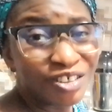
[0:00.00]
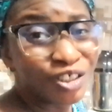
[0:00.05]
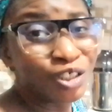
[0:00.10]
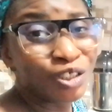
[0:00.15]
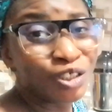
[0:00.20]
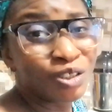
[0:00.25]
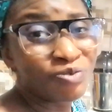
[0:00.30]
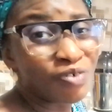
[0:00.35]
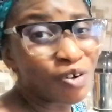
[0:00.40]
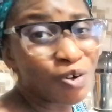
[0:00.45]
just
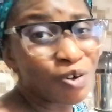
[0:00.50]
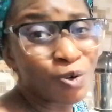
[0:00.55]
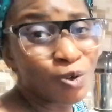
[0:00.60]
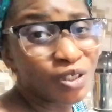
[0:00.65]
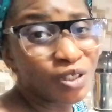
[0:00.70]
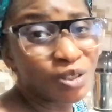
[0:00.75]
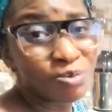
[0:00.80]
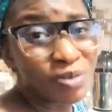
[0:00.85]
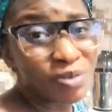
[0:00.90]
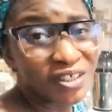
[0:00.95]
use it for
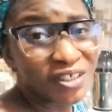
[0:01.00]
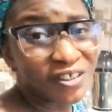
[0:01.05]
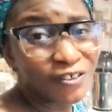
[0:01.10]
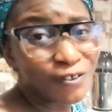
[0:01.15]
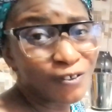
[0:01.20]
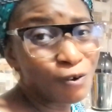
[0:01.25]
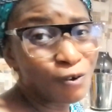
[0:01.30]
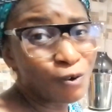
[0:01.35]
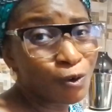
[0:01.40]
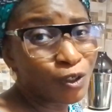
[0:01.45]
goat meat.
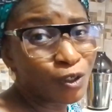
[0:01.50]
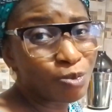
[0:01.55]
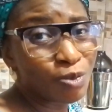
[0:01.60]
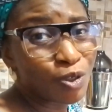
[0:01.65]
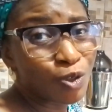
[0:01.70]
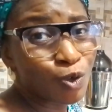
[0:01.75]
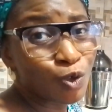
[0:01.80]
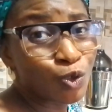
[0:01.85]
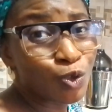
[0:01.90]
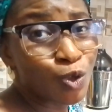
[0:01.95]
Goat
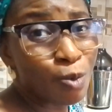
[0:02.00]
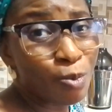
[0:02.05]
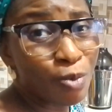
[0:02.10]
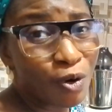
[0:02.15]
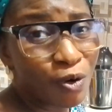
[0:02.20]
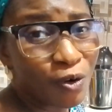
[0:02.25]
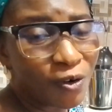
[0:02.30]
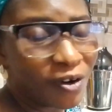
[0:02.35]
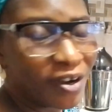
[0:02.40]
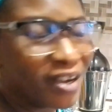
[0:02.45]
meat is
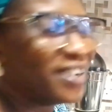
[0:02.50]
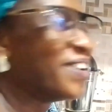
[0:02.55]
stubborn.